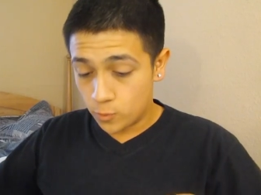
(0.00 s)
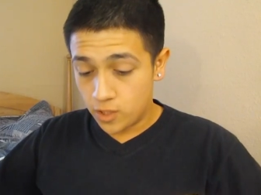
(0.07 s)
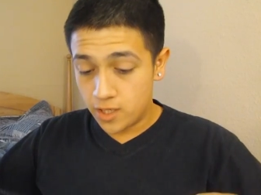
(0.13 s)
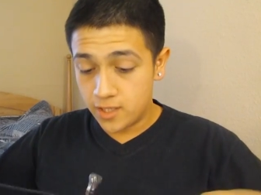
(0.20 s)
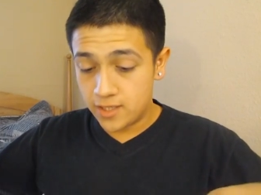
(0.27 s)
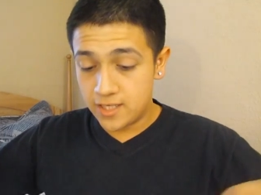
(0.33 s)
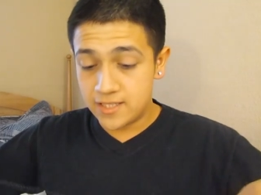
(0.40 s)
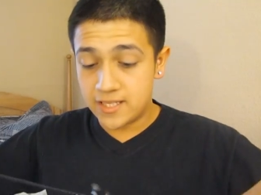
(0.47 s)

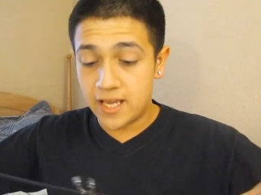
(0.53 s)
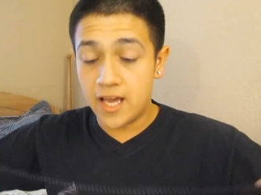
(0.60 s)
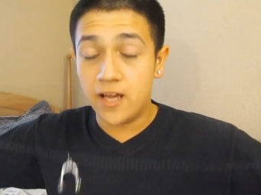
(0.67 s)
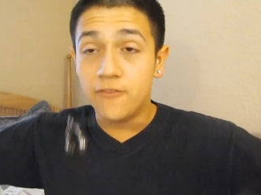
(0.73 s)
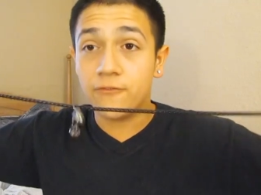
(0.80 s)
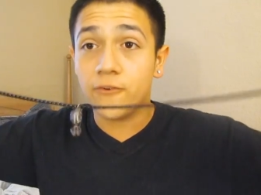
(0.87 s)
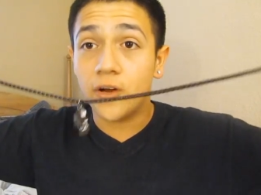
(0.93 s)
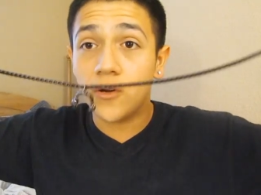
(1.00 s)
one, these
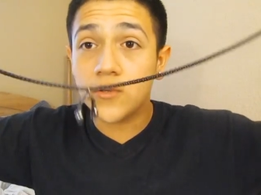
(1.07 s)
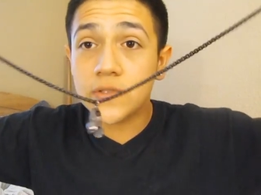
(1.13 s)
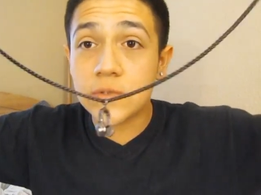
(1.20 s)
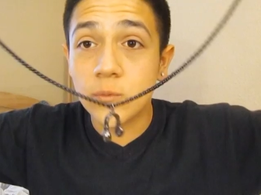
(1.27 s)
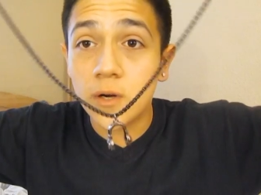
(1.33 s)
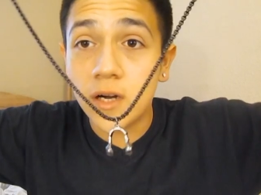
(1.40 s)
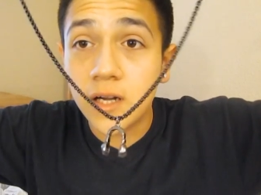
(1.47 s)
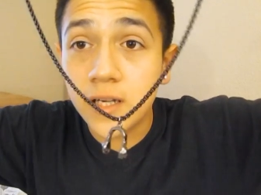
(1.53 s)
headphones
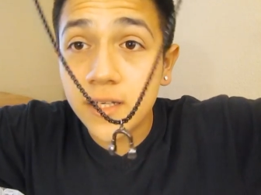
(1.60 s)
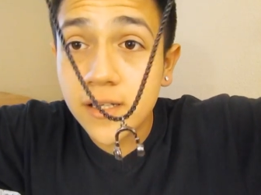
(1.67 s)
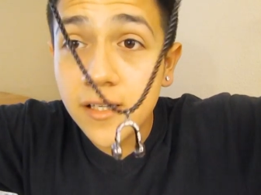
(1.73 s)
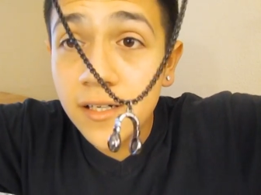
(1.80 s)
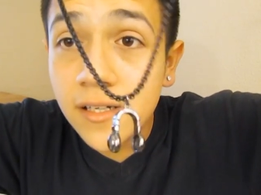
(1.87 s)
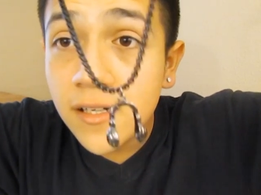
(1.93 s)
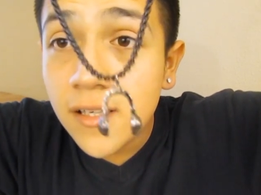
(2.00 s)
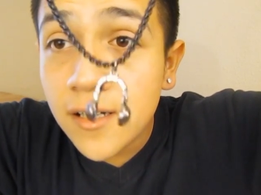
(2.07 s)
one
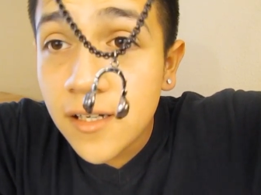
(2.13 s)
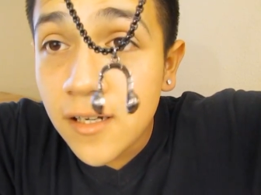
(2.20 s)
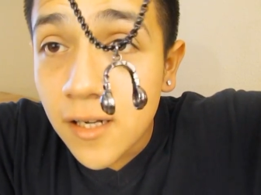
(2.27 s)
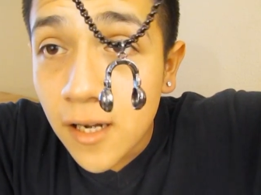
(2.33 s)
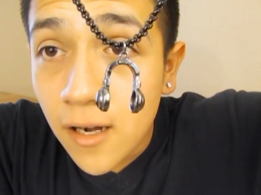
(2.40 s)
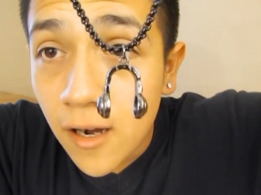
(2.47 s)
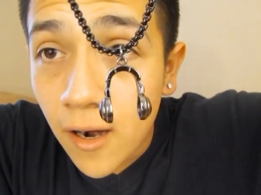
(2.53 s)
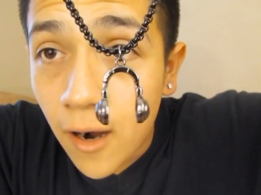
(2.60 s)

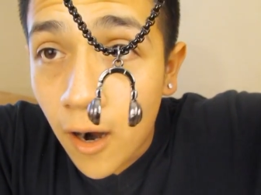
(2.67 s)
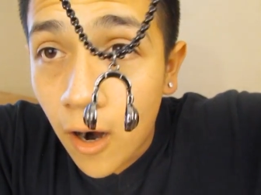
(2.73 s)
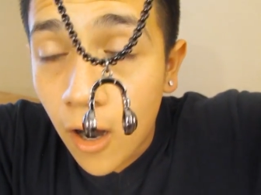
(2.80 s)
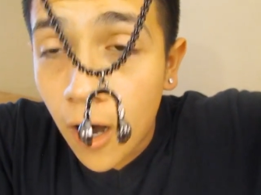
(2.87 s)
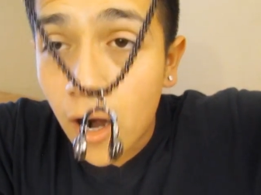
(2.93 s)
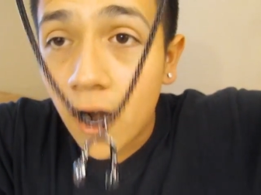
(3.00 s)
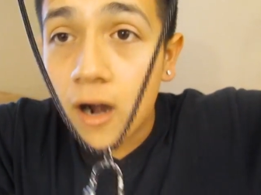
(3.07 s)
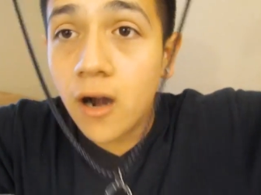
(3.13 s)

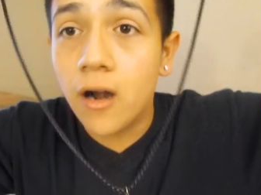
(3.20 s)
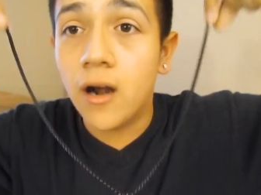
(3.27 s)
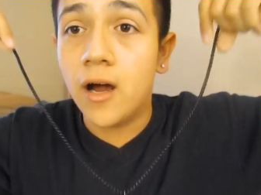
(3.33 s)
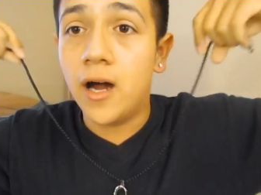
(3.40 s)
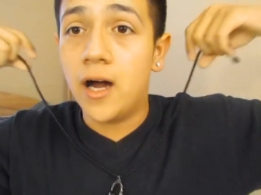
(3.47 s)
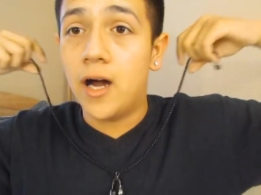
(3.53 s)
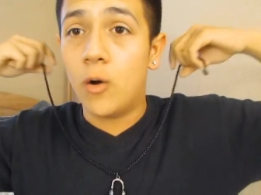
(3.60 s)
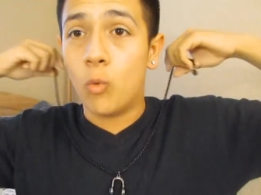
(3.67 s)

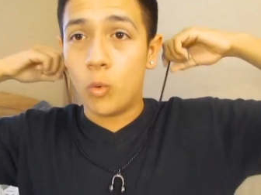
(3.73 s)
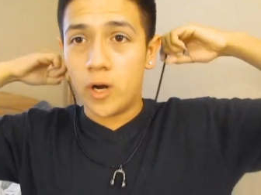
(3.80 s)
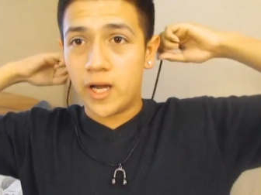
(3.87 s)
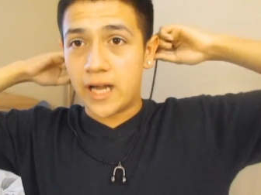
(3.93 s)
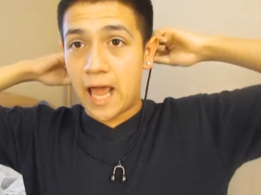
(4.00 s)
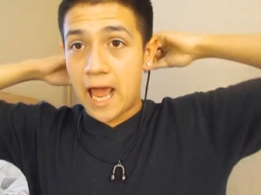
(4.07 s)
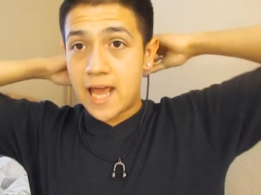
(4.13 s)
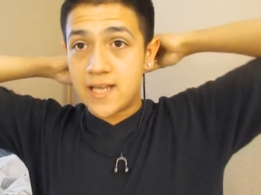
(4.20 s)
are
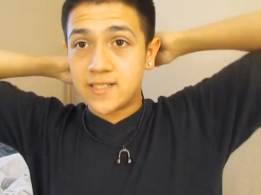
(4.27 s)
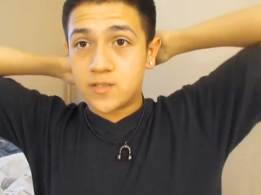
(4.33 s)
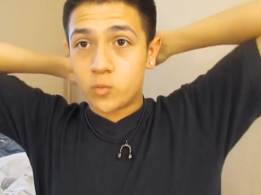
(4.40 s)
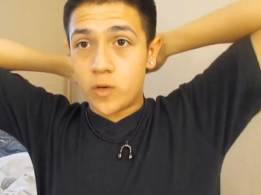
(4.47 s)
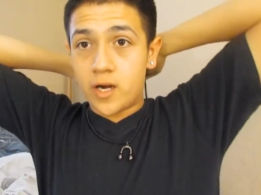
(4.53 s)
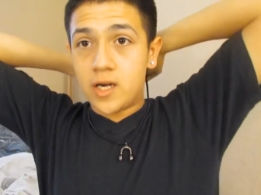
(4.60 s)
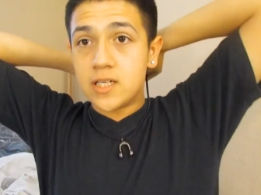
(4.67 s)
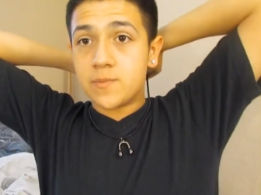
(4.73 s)
what Ace
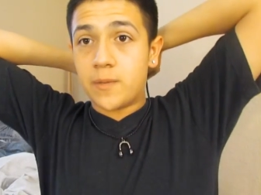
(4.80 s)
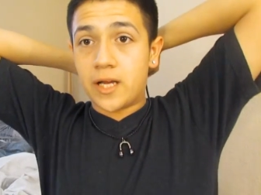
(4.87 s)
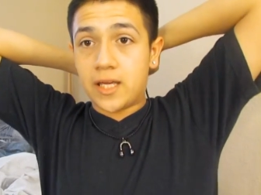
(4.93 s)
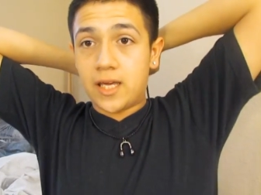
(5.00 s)
wears, my